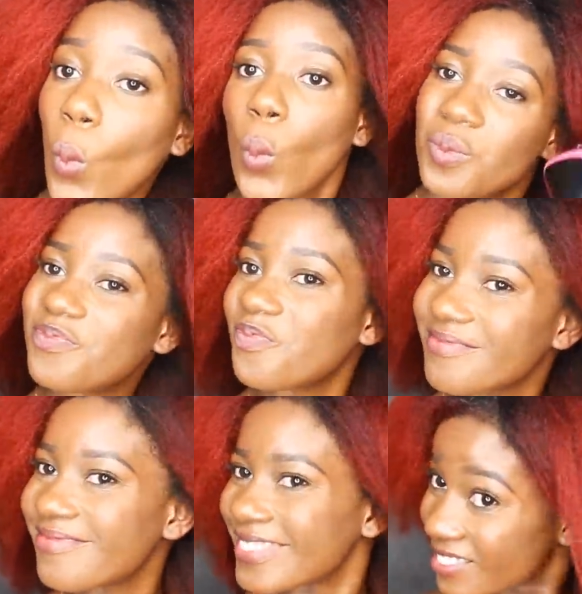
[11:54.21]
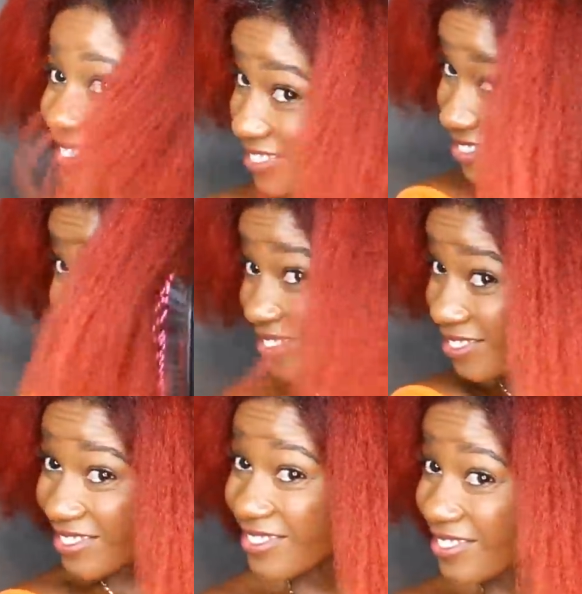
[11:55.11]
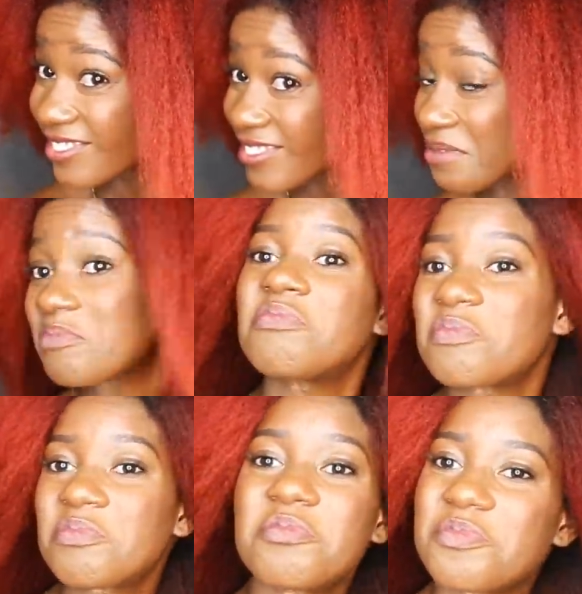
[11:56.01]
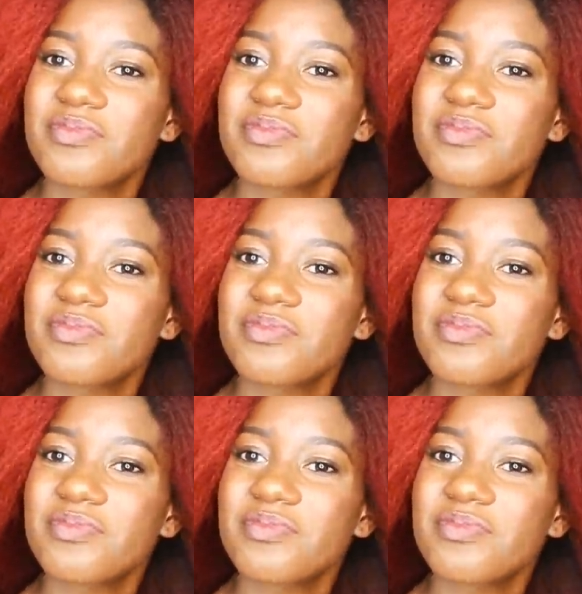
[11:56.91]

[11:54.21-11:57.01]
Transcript: It really just crossed my mind. I haven't blow